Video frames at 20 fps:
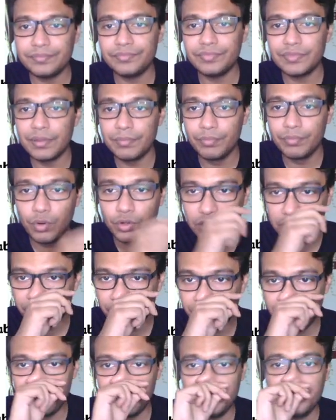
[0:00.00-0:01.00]
The most
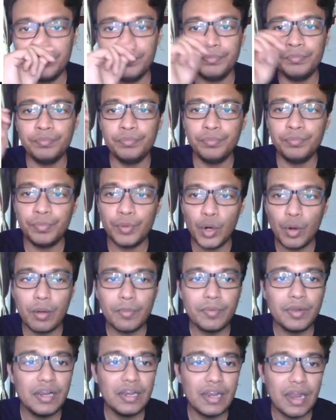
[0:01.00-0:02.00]

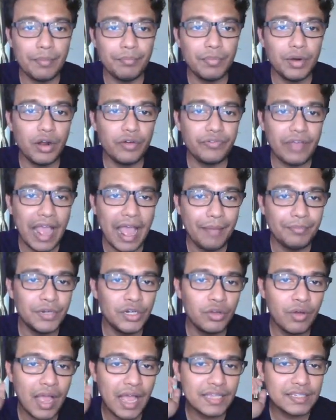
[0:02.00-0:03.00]
probable number of
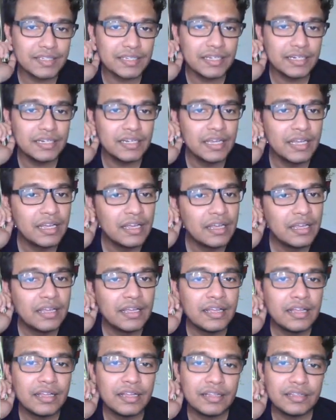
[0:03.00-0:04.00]
amino acid
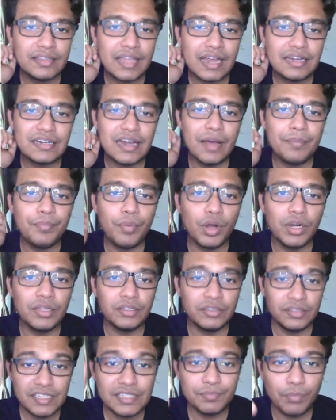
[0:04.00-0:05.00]
that
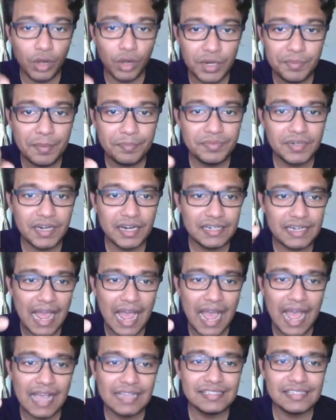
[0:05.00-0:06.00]
this polypeptide
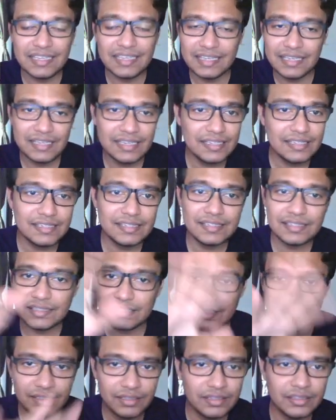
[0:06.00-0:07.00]
has is
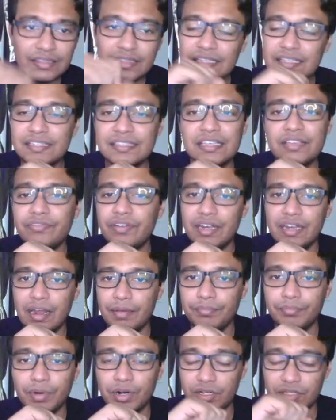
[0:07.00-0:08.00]
these given
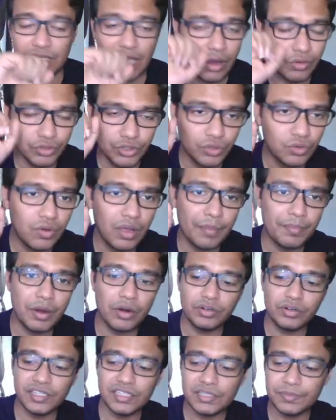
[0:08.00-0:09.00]
numbers. How to go
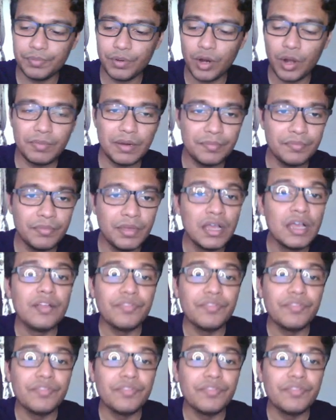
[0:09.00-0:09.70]
about this problem?